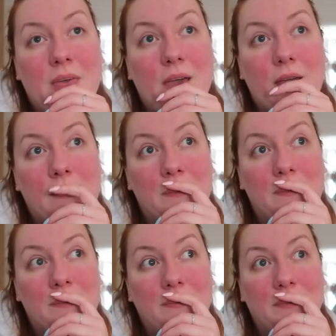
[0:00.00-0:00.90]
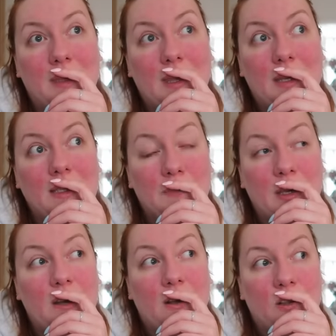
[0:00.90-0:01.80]
Um, it's
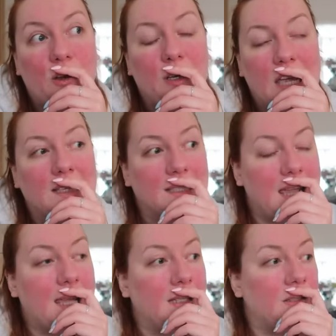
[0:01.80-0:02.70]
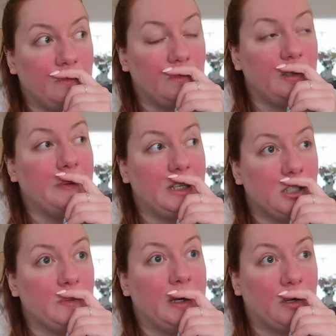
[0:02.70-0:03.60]
been a long ass day. We've
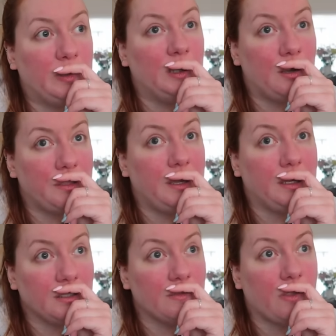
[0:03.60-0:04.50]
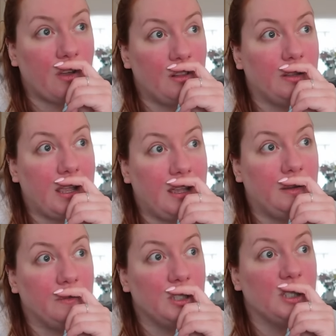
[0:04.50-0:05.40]
managed to pick up a lot of things for the
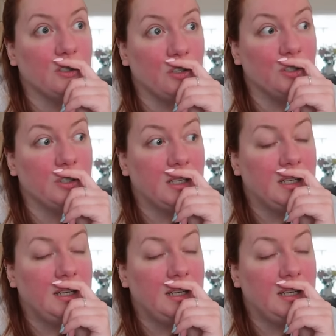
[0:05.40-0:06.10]
holiday, which is good